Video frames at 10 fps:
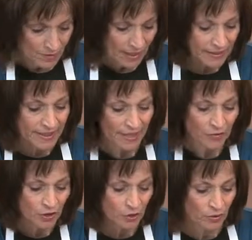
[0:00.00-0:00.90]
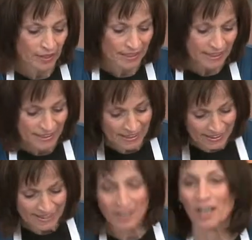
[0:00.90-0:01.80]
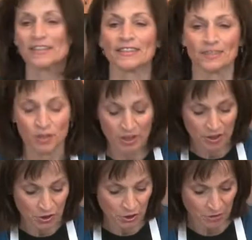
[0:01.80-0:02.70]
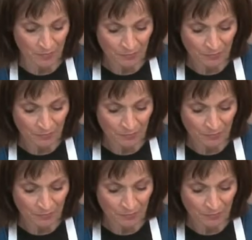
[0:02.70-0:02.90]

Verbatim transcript: And the other ingredient in this sauce is ginger,